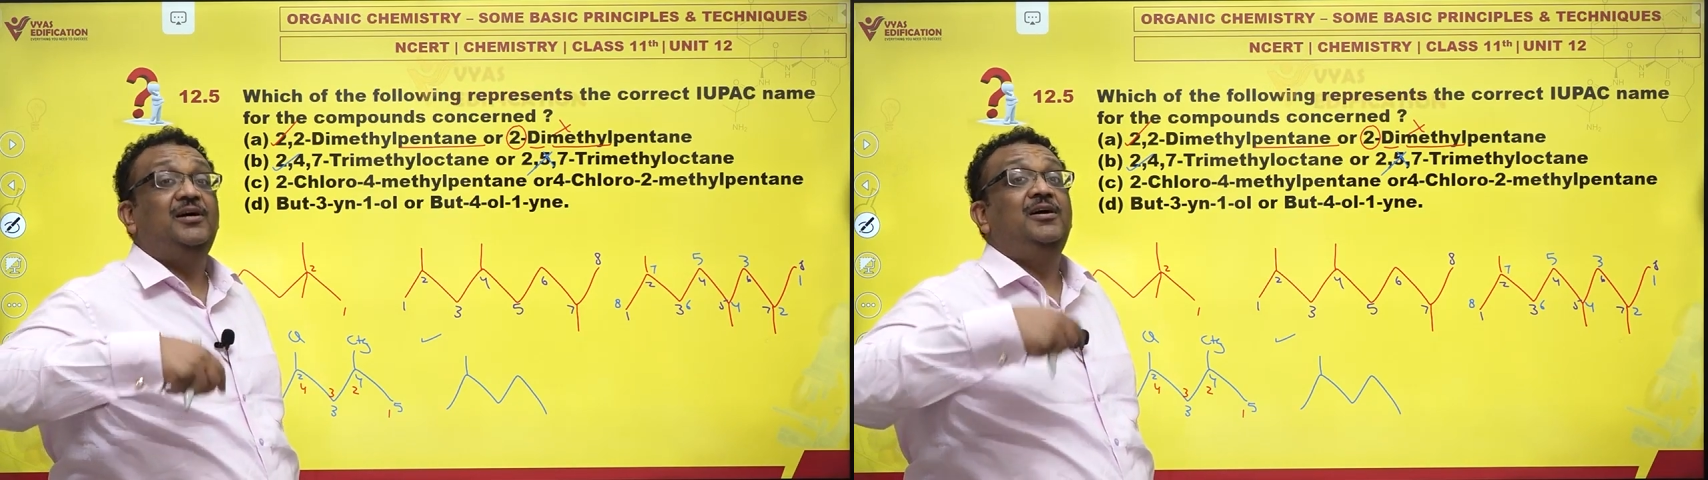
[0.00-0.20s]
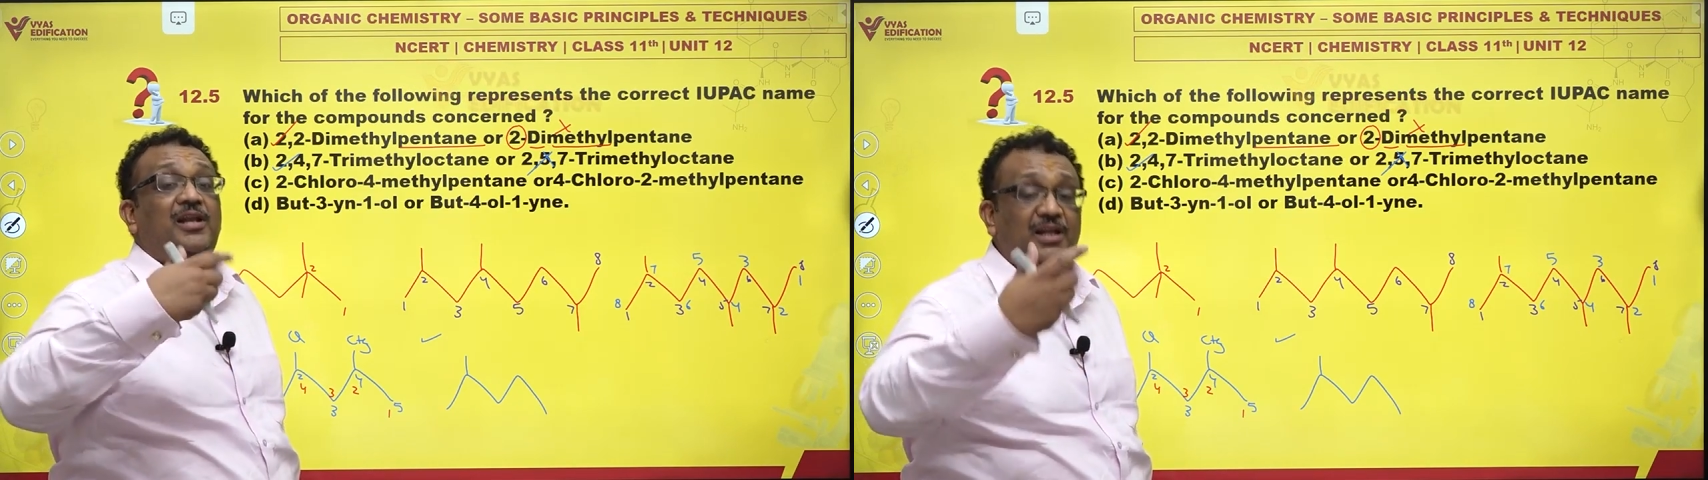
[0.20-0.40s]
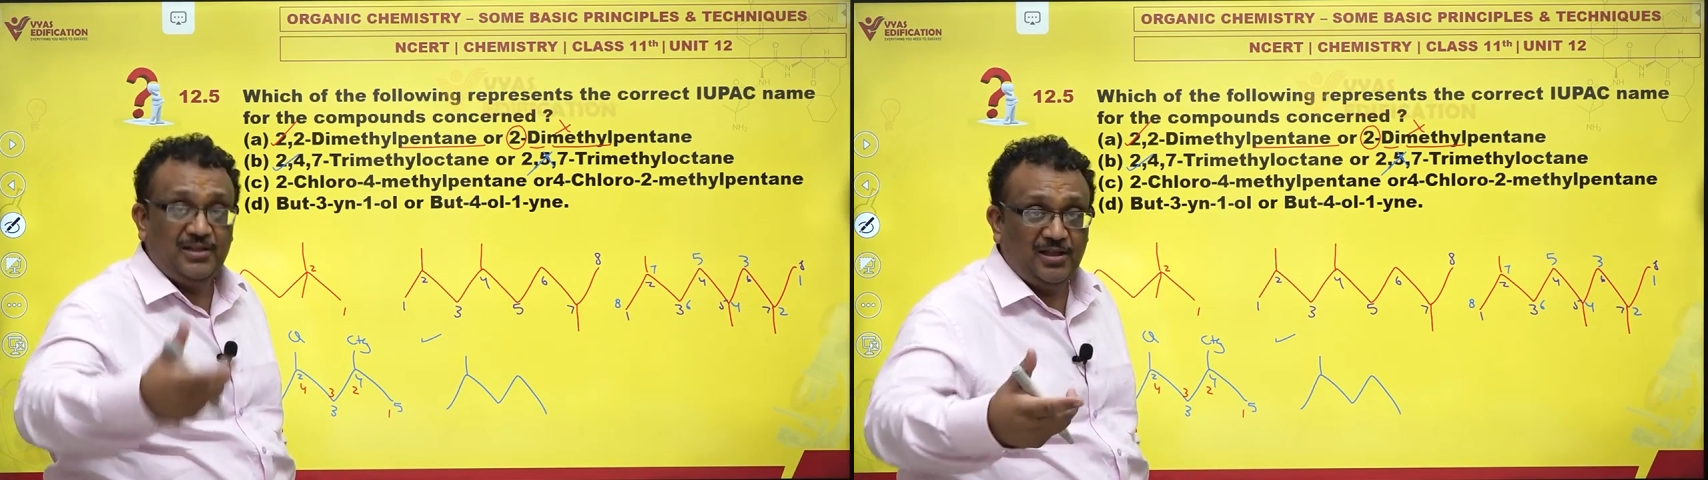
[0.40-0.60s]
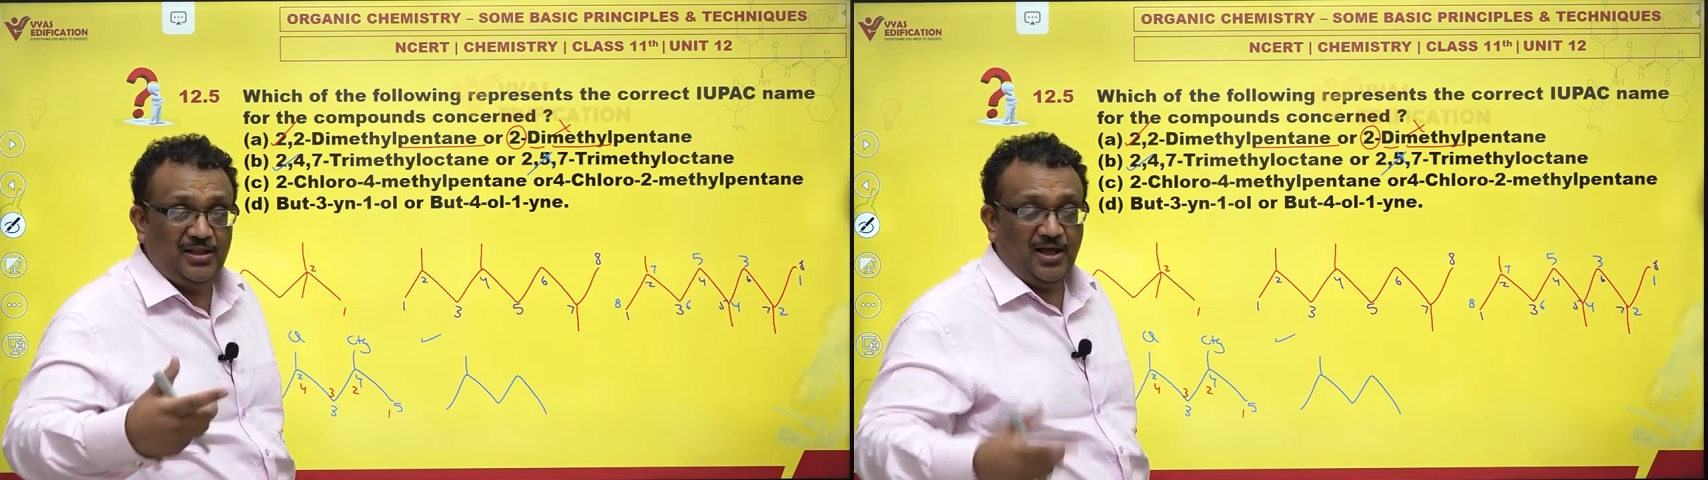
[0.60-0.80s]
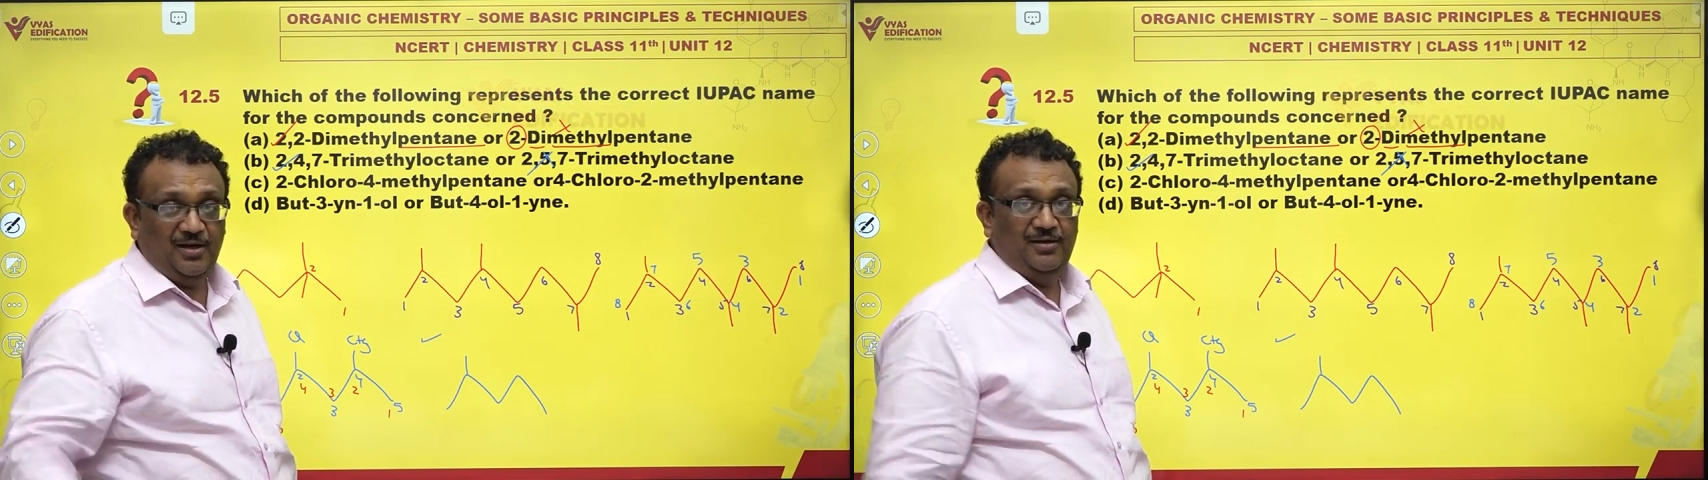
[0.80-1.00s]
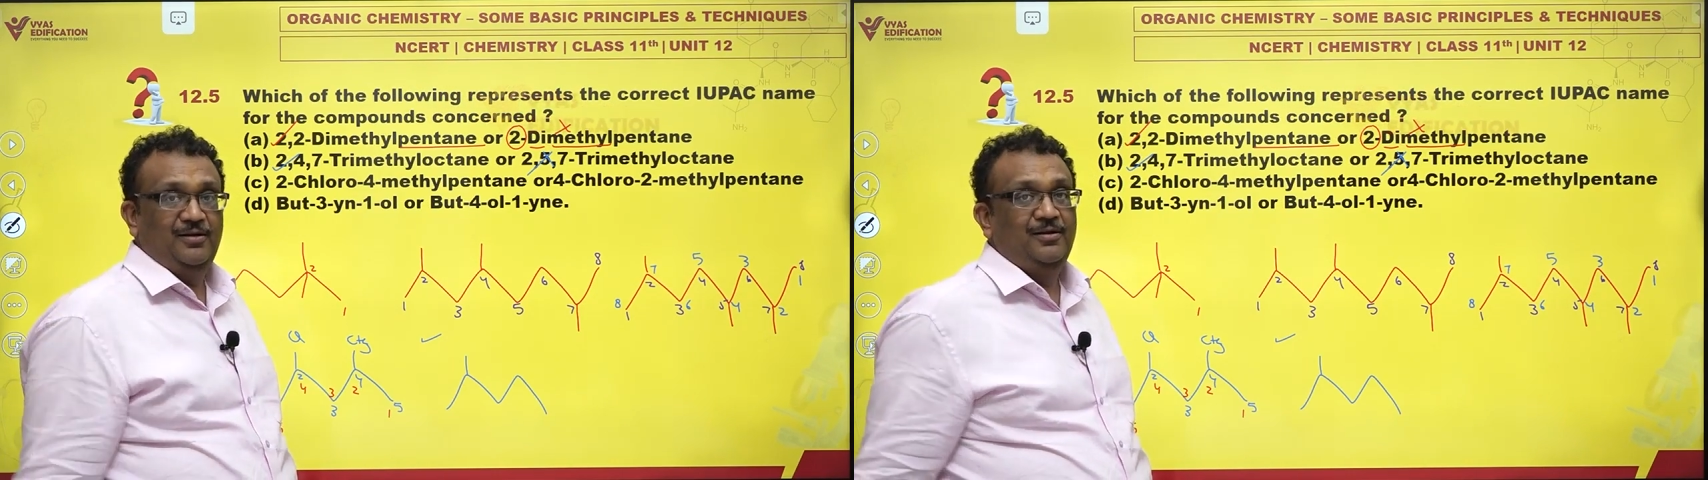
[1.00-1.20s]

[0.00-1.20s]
earlier than that,